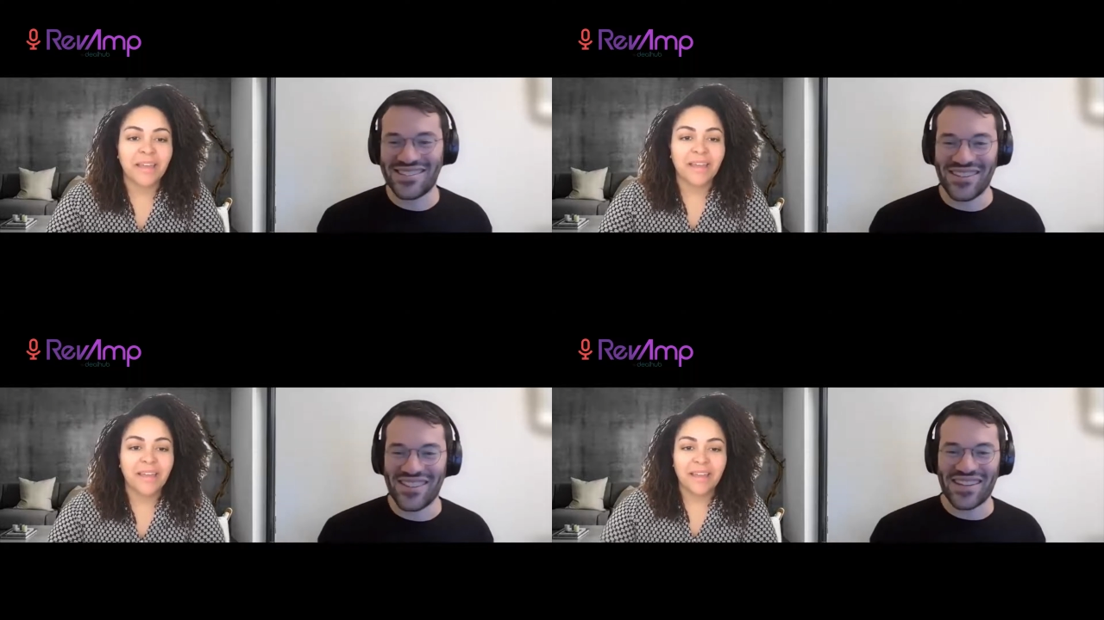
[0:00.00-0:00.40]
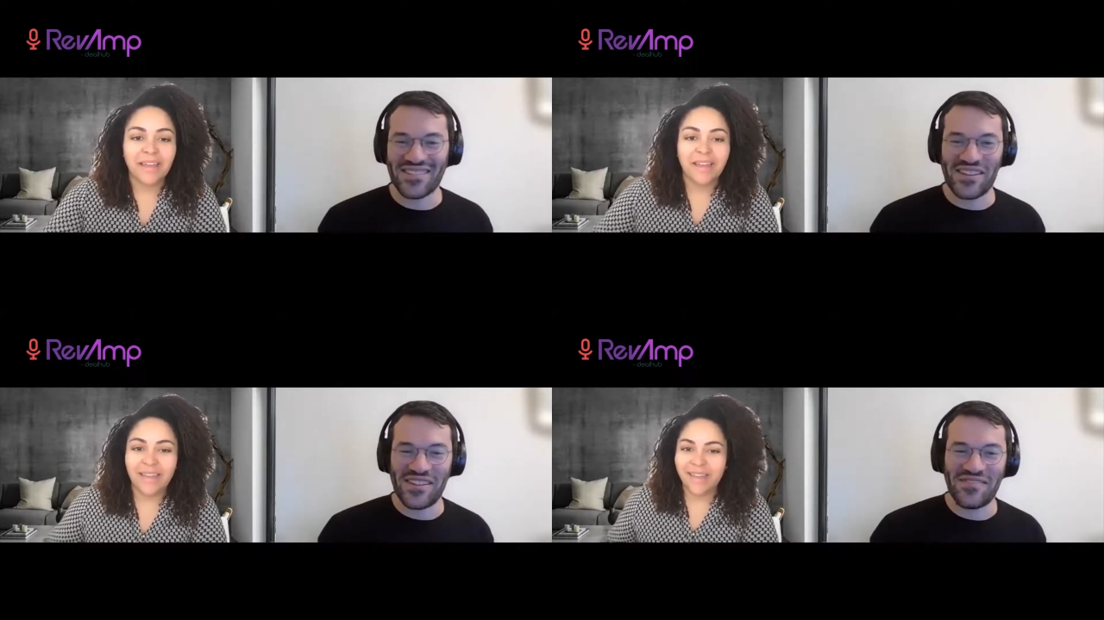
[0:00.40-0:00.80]
Speaker 1: So thanks
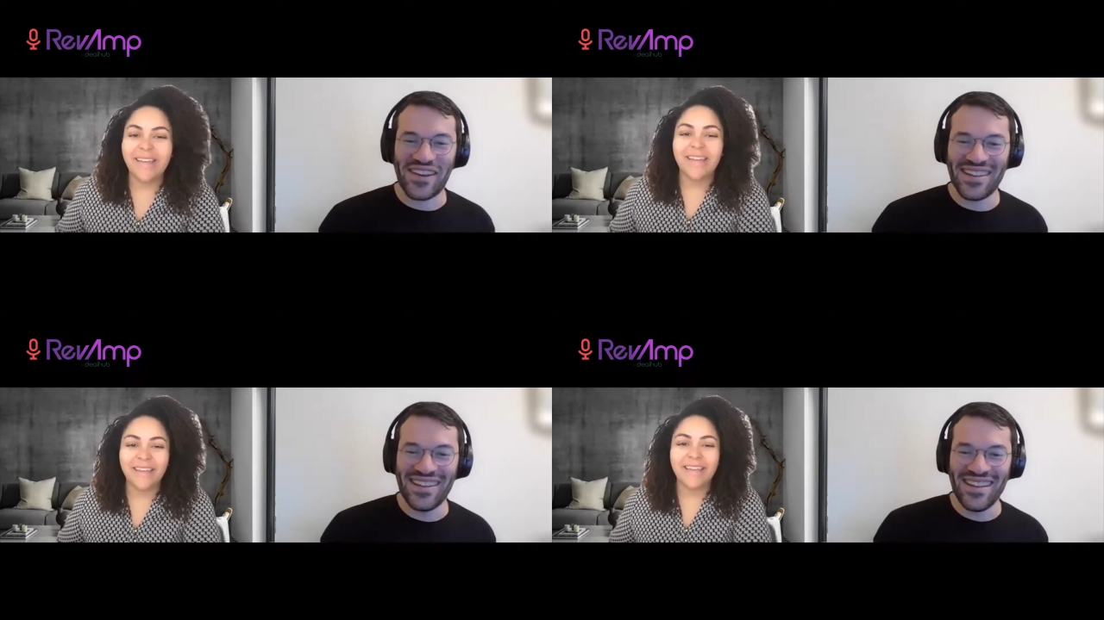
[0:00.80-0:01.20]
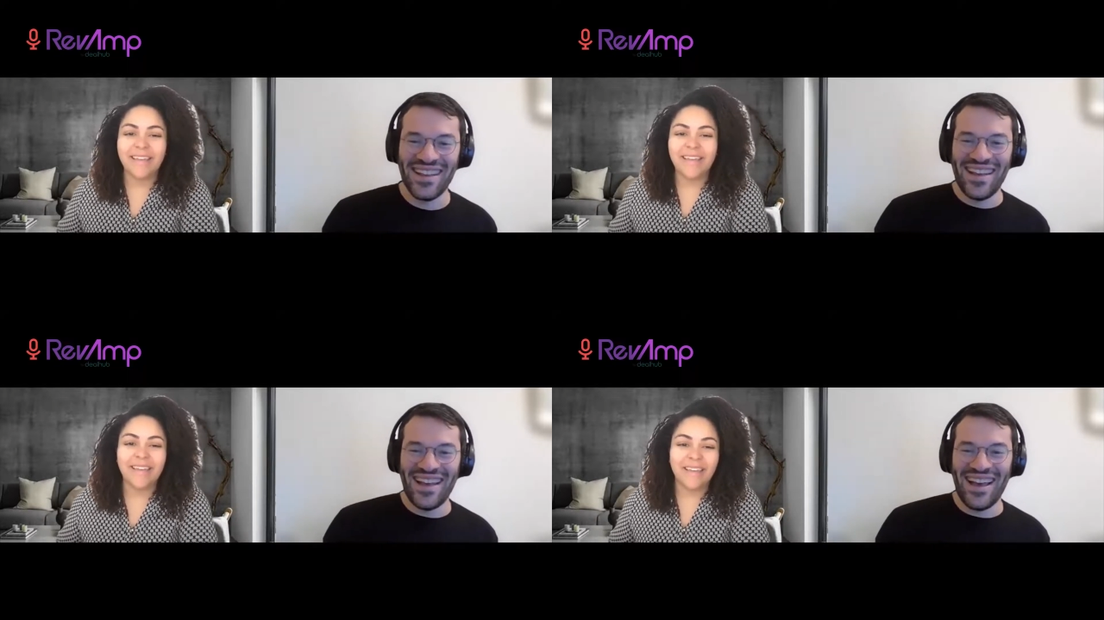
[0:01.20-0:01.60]
for the invite.
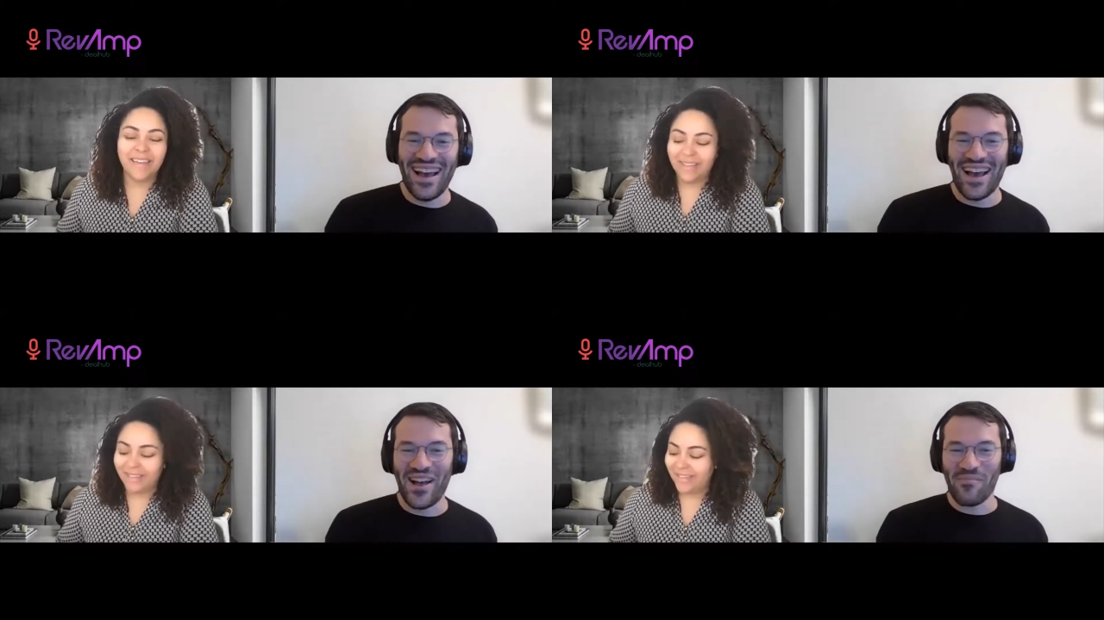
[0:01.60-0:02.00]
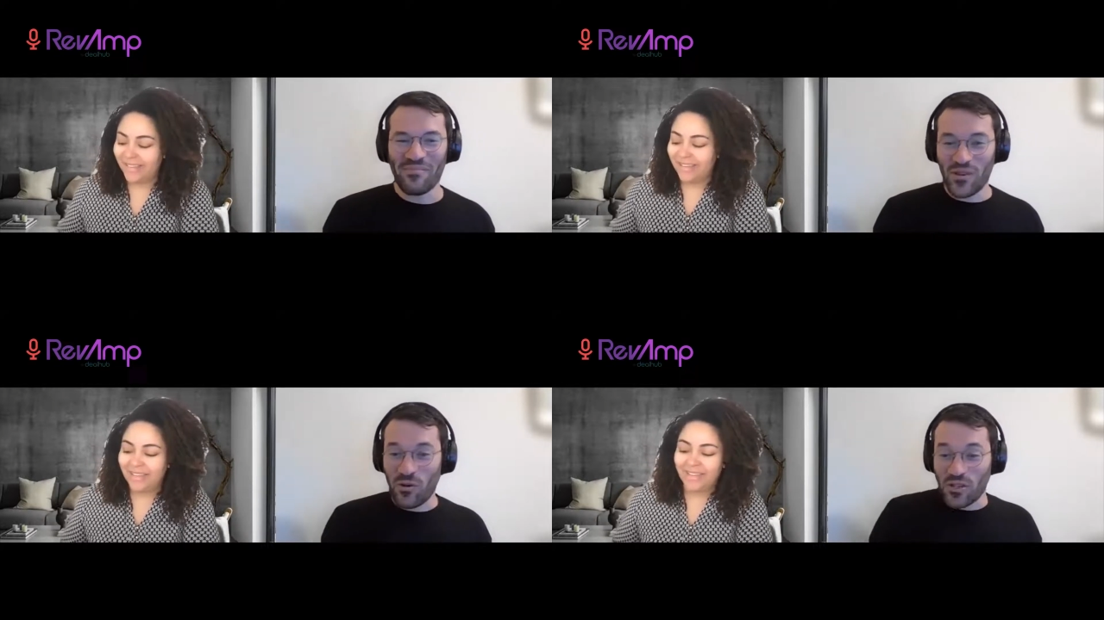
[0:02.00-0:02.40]
Um,
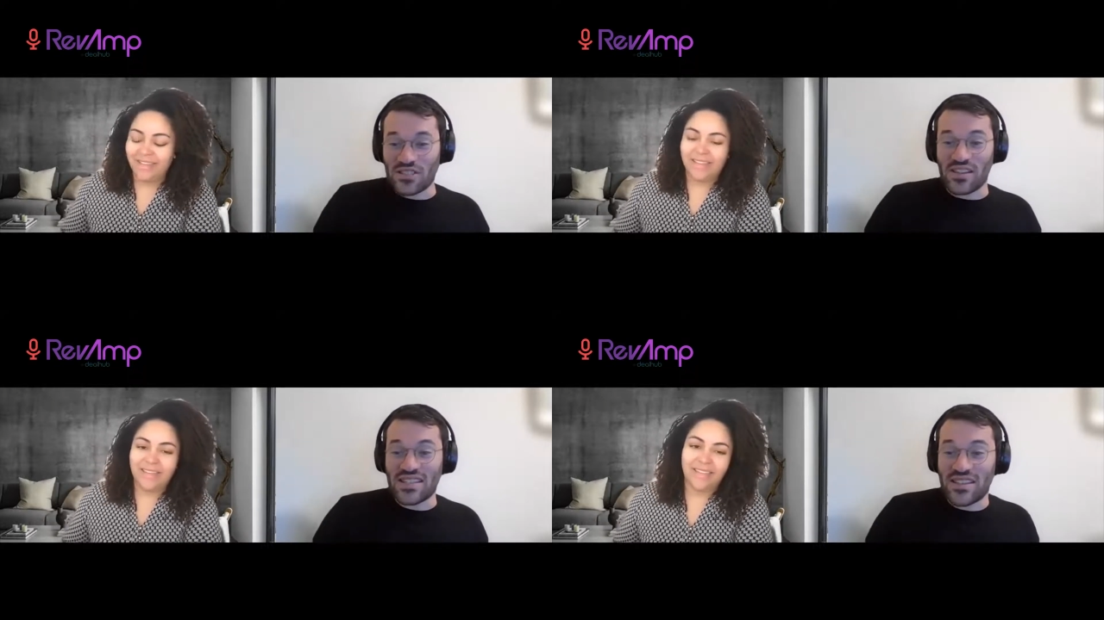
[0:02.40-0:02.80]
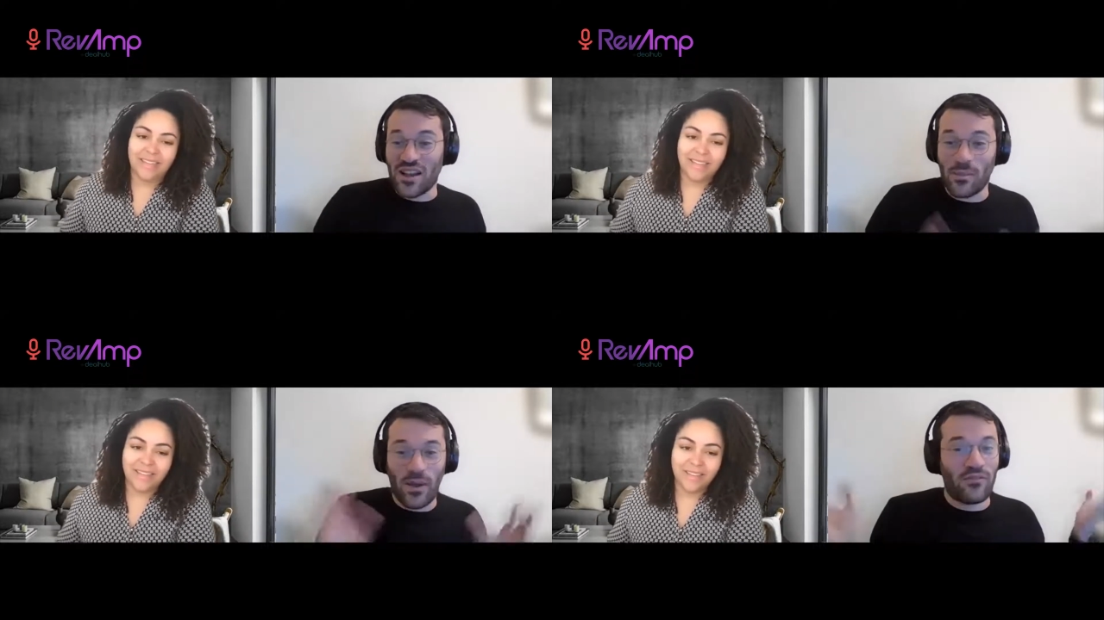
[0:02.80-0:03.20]
cool. So let's
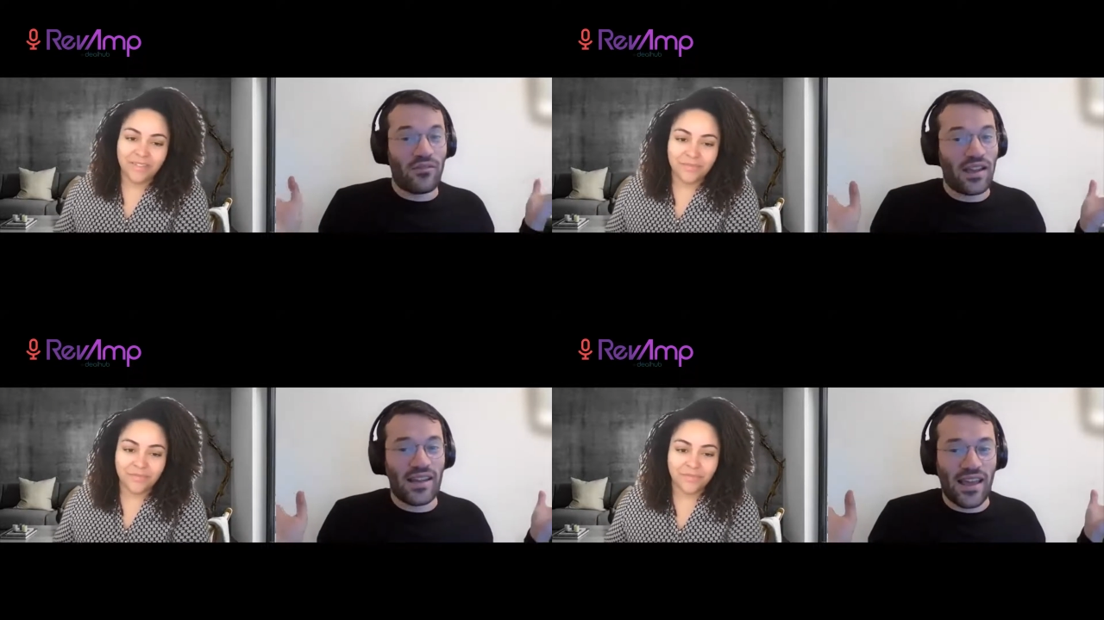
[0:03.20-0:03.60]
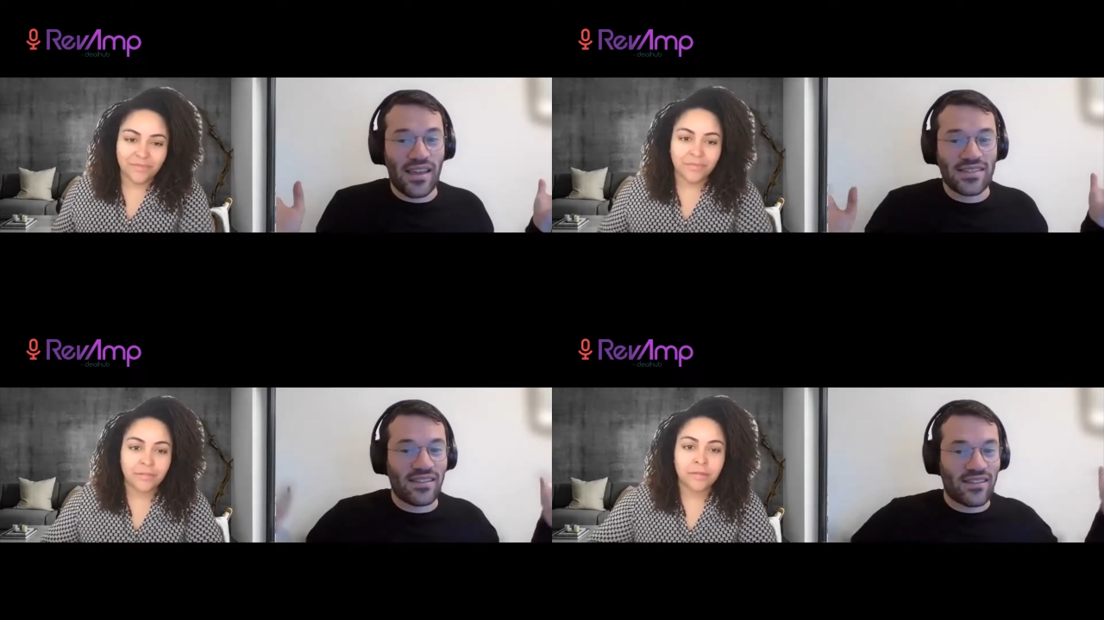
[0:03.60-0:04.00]
talk about
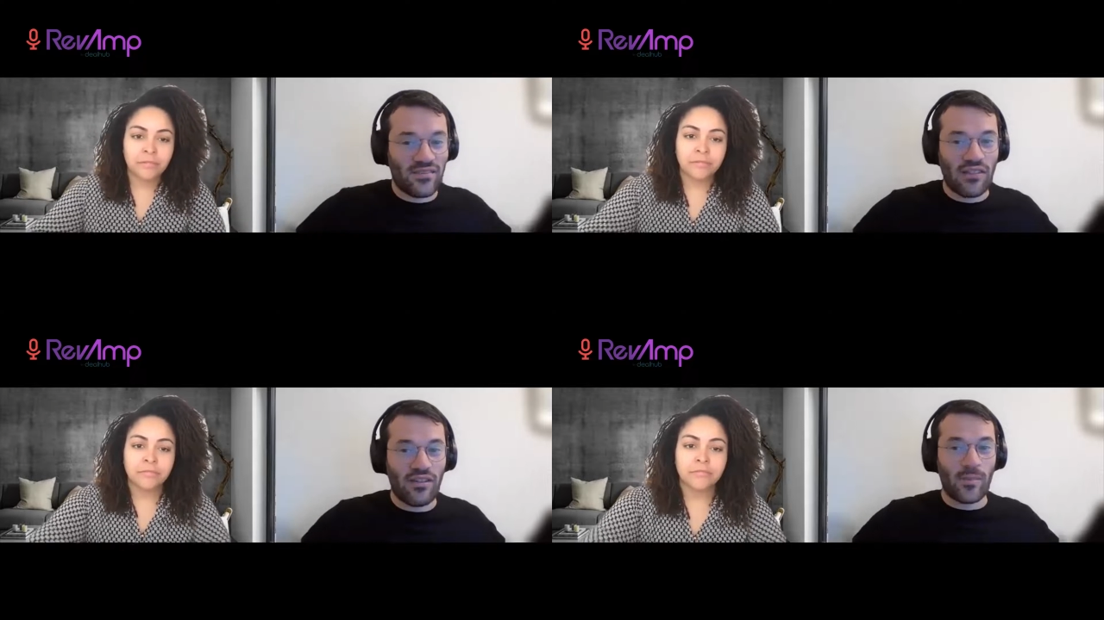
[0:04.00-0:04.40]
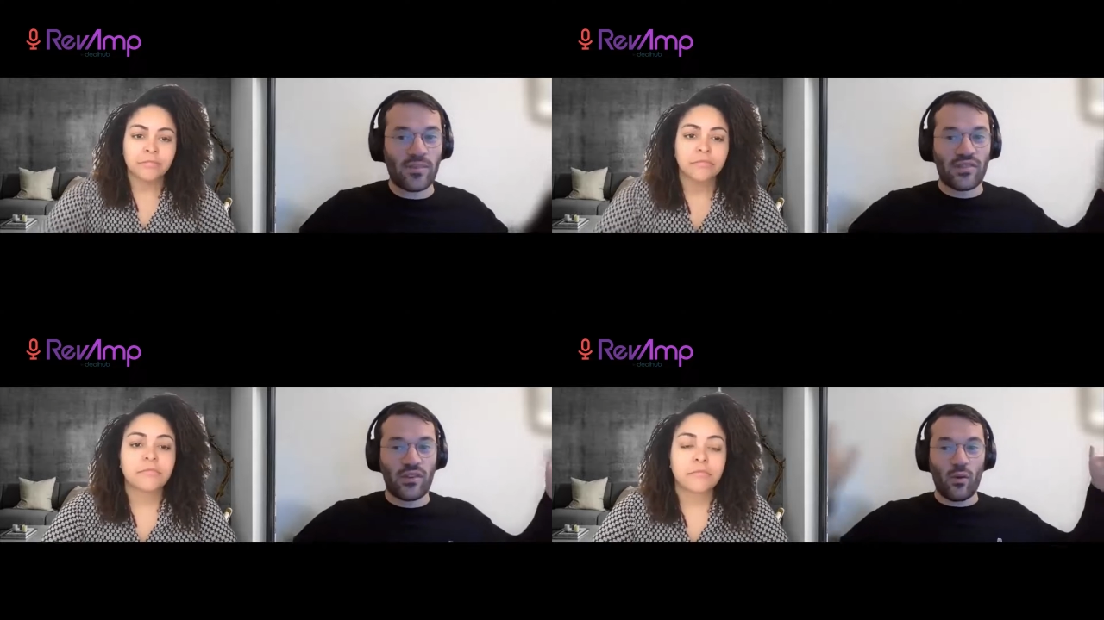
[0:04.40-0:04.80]
finance and
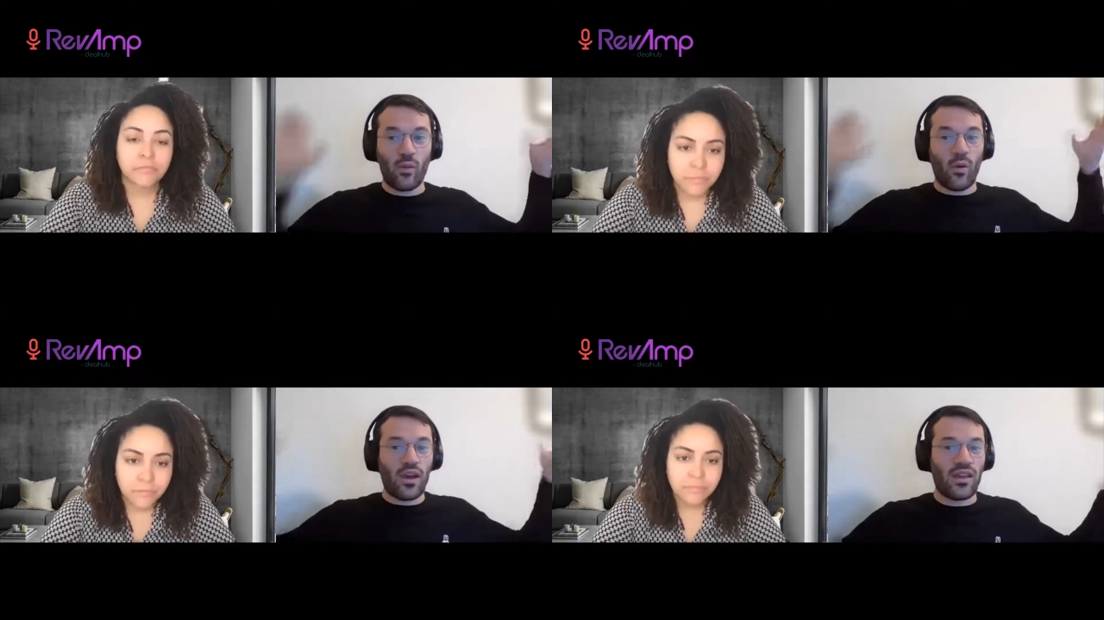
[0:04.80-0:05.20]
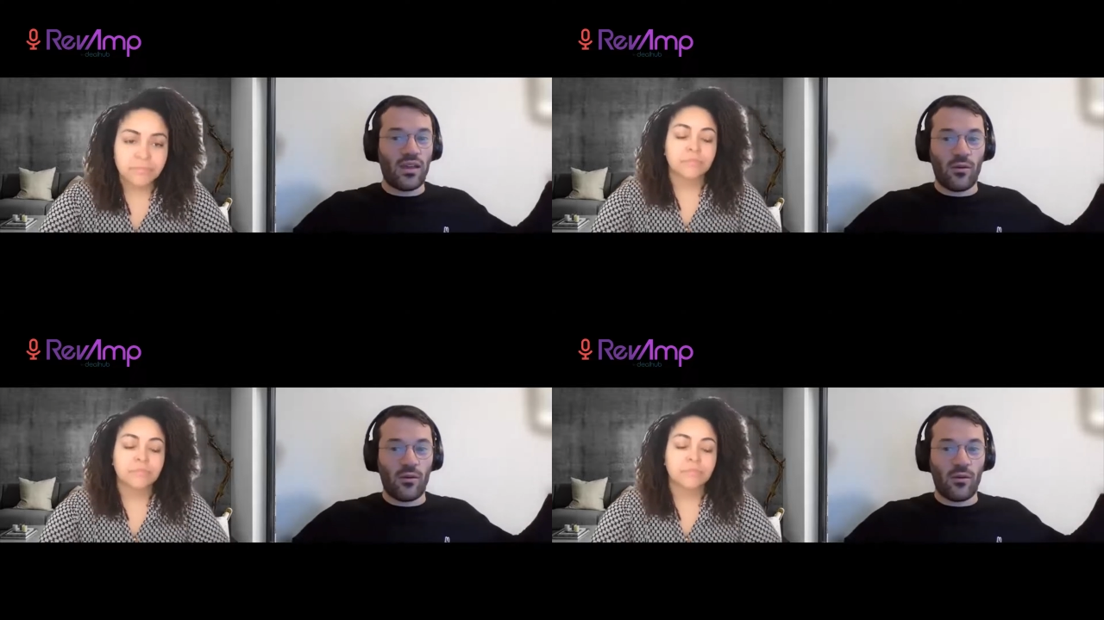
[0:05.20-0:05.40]
RevOps. What?